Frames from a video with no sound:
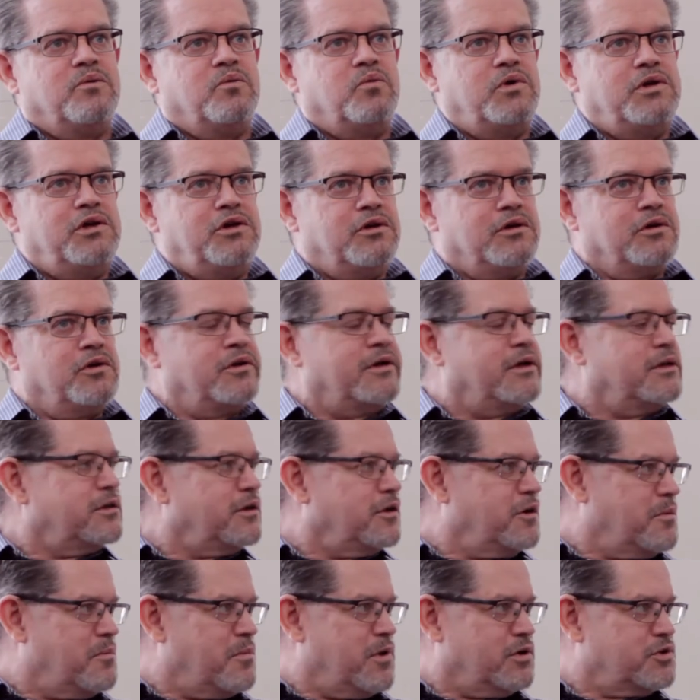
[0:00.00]
When you look at
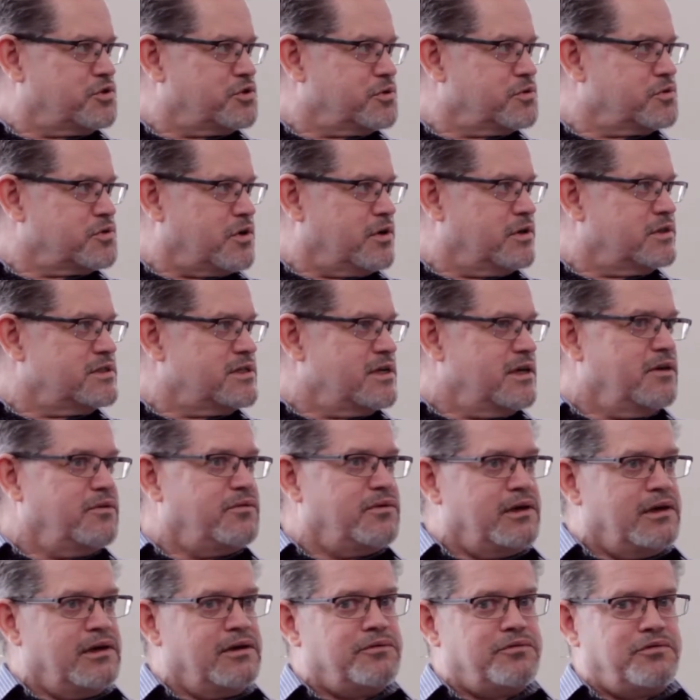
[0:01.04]
the commercials on
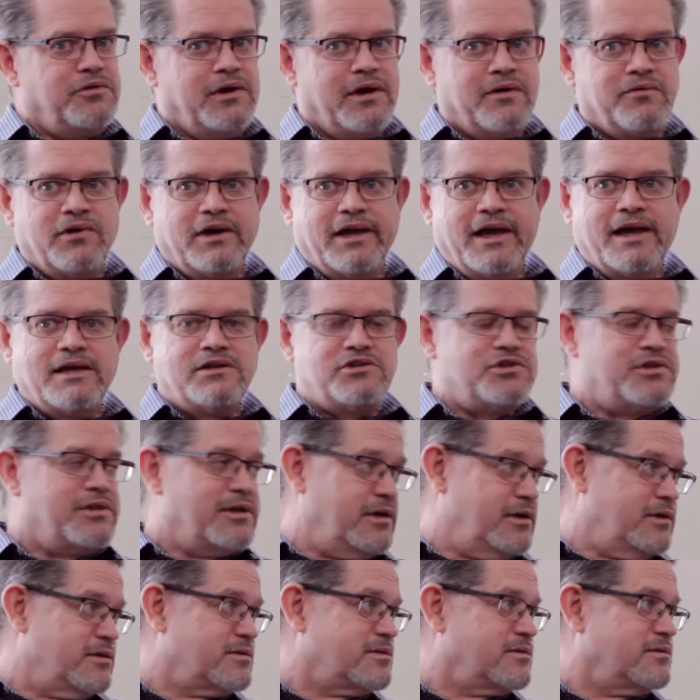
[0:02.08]
TV, if you ever catch
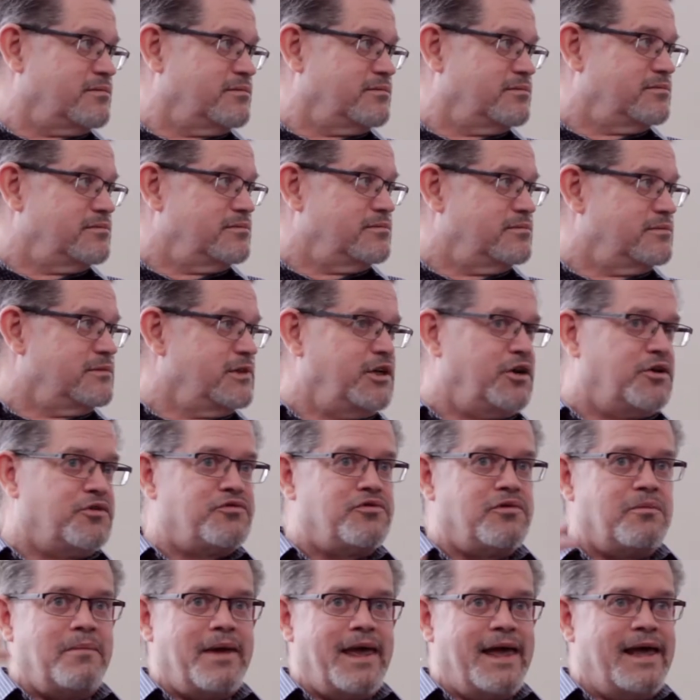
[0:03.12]
these,
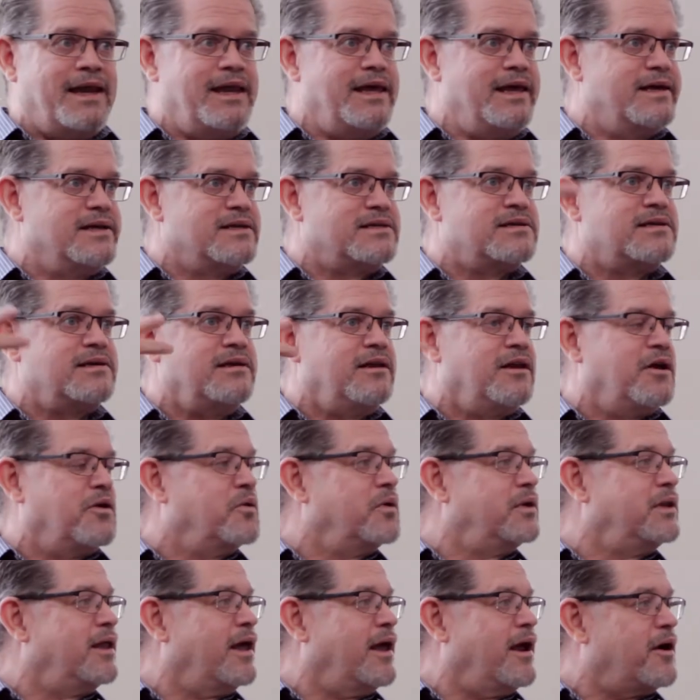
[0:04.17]
from any
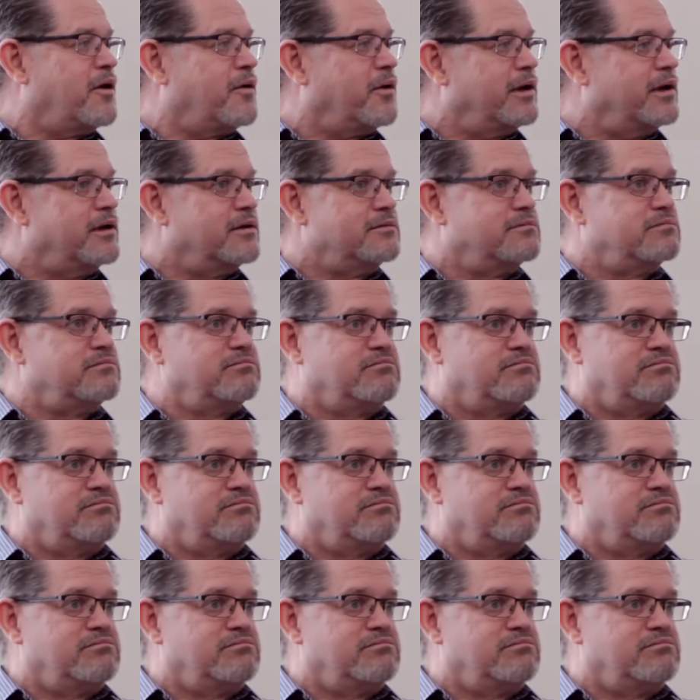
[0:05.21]
casino in the area,